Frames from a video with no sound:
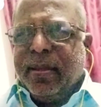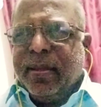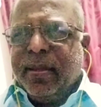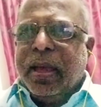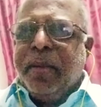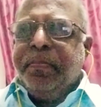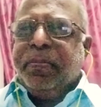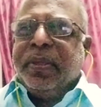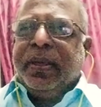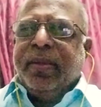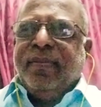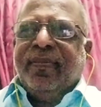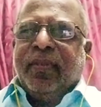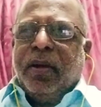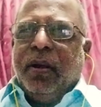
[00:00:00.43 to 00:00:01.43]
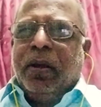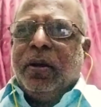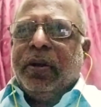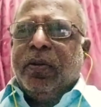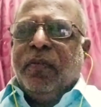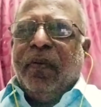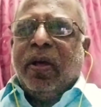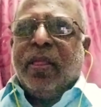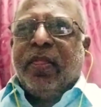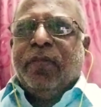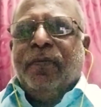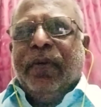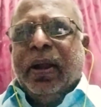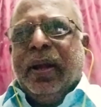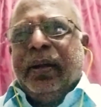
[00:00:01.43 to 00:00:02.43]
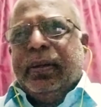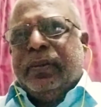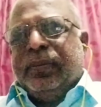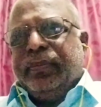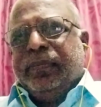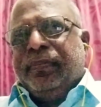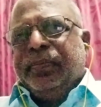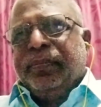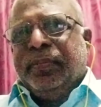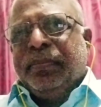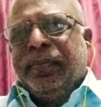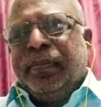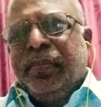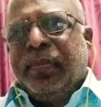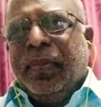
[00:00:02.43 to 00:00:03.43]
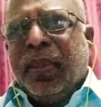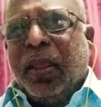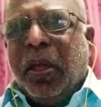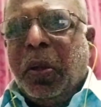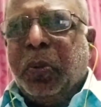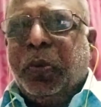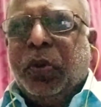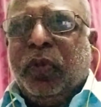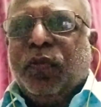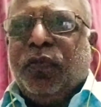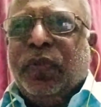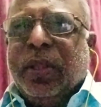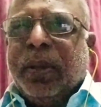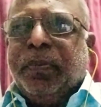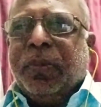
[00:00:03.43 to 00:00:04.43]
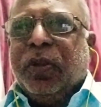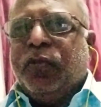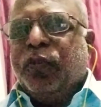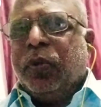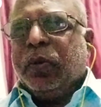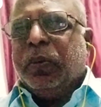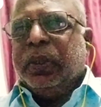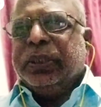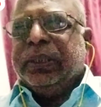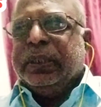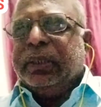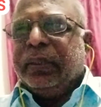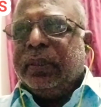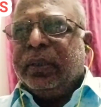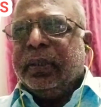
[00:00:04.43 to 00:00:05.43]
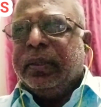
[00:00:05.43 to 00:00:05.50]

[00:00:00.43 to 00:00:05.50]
And his car was where? How to use them the separation.